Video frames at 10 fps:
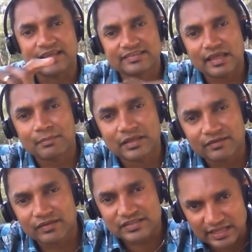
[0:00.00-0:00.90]
the examiner
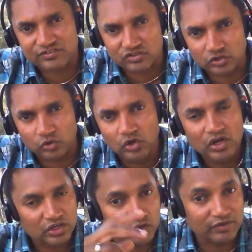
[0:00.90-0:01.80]
will test you
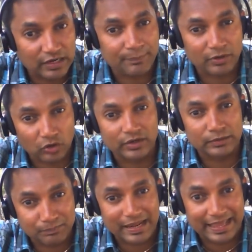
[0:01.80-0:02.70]
to develop an
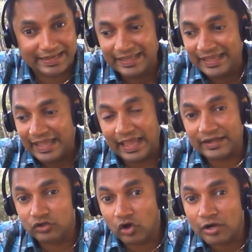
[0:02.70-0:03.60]
audit plan.
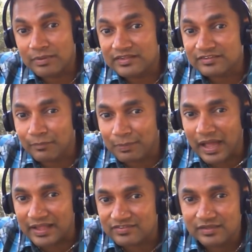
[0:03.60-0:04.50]
And don't be
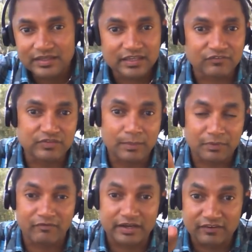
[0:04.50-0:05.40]
surprised if they
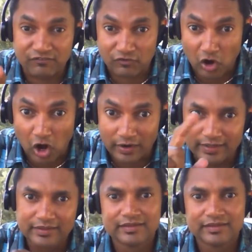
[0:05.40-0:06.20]
provide a fraud.